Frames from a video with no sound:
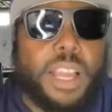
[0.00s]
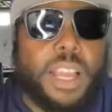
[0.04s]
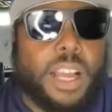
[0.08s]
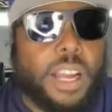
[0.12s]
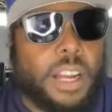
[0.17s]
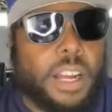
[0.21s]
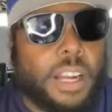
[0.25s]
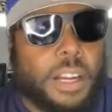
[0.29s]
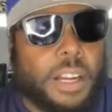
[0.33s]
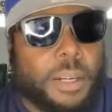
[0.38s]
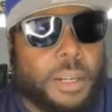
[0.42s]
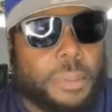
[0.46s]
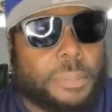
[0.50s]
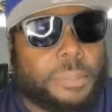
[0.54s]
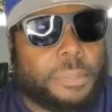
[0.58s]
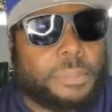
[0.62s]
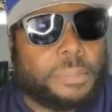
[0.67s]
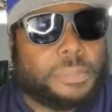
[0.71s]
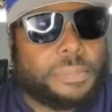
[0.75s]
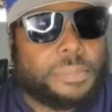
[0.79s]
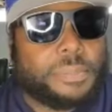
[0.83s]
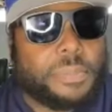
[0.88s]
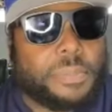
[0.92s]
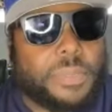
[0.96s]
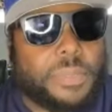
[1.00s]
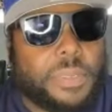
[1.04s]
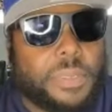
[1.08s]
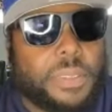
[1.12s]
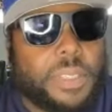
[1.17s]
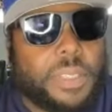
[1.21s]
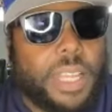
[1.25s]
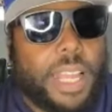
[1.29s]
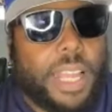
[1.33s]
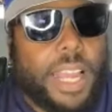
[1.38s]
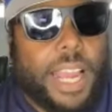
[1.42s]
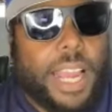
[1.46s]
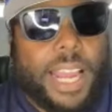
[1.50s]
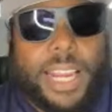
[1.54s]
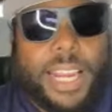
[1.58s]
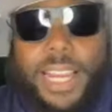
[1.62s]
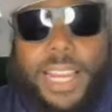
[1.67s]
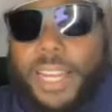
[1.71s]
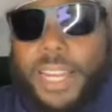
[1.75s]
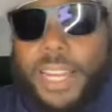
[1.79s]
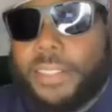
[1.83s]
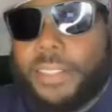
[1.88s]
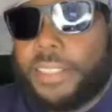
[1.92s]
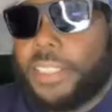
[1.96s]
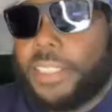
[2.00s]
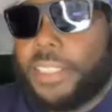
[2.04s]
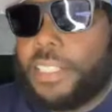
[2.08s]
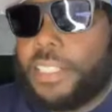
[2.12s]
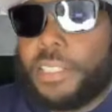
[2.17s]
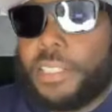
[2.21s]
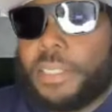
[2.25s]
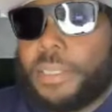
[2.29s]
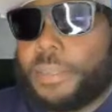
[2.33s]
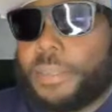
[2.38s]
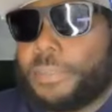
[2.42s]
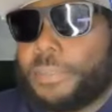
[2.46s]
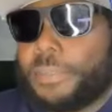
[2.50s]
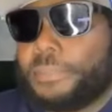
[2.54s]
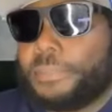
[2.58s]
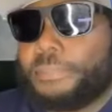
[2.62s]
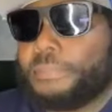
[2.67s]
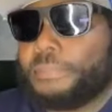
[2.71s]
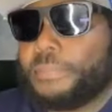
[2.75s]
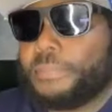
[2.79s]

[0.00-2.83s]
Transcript: Um, I got the um,